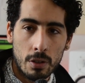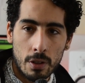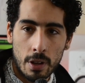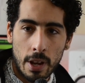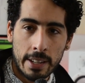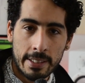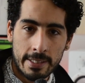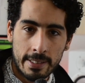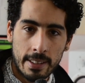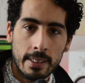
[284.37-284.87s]

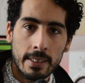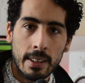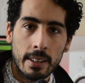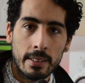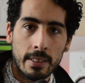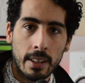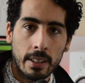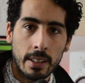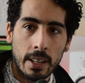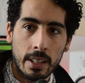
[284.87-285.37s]
extended
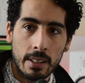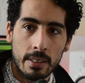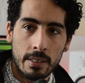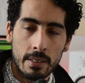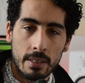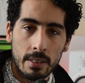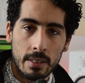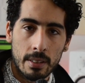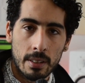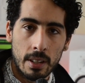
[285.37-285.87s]

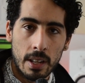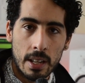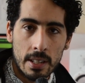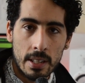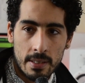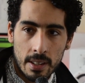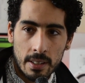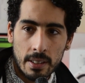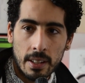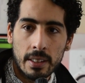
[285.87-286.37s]
techniques.
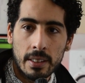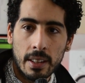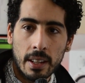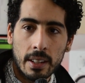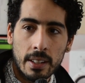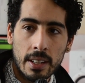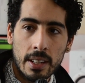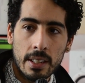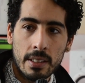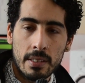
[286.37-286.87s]
Extended
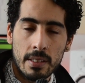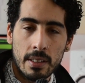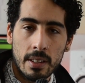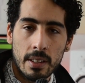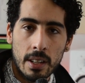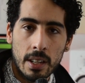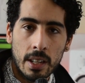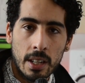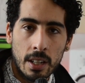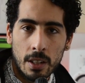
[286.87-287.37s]
techniques,
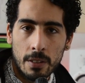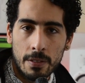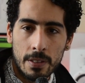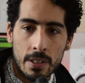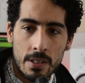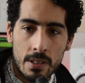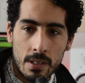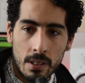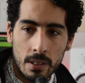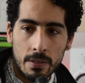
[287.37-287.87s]
in and of
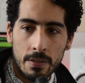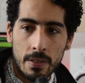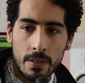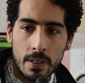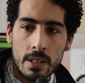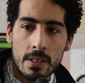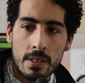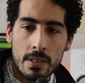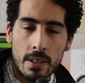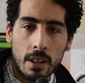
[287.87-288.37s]
itself,
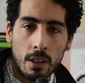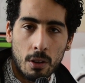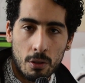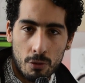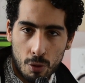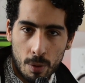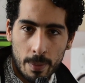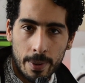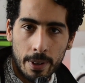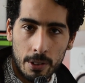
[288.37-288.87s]
it's a
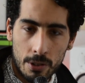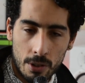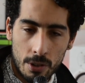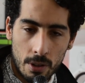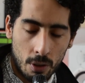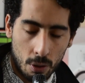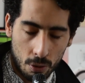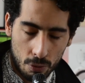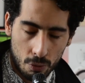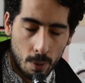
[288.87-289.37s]

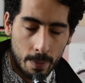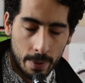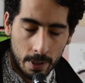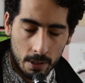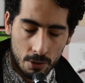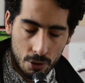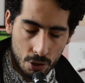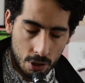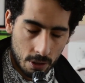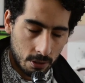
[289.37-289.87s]

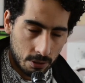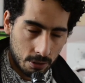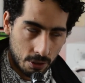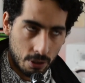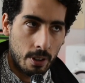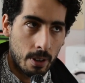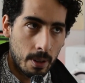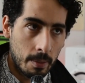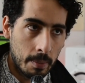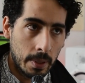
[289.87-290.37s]
controversial
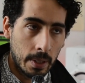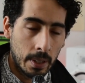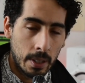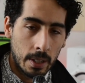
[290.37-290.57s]
term